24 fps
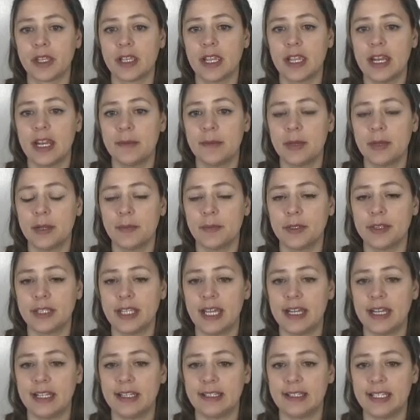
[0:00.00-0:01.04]
And I'm going to put
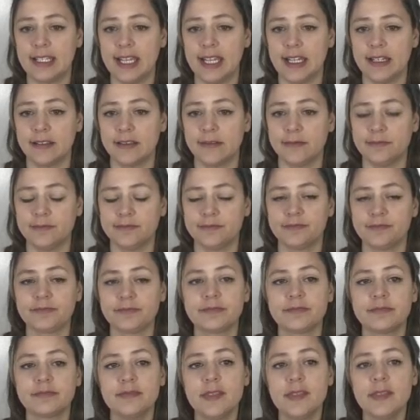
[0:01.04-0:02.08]
that at the end.
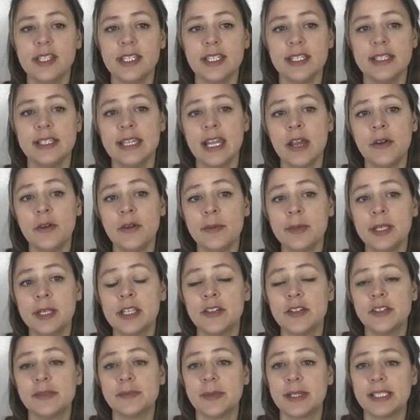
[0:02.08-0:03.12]
Now I'm going to
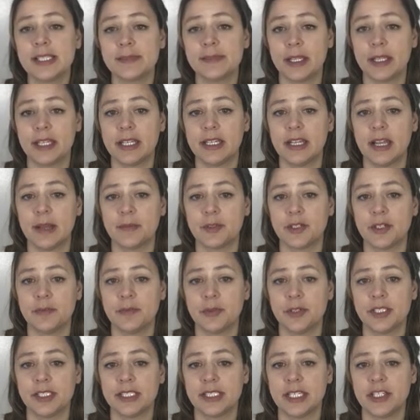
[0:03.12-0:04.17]
use my spelling option
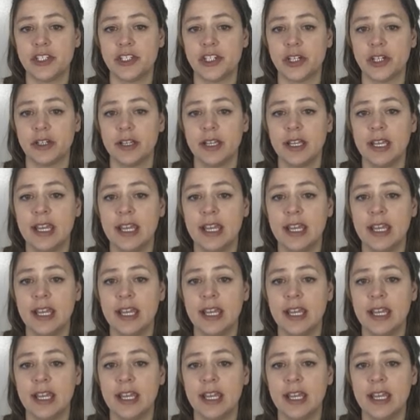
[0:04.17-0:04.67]
procedure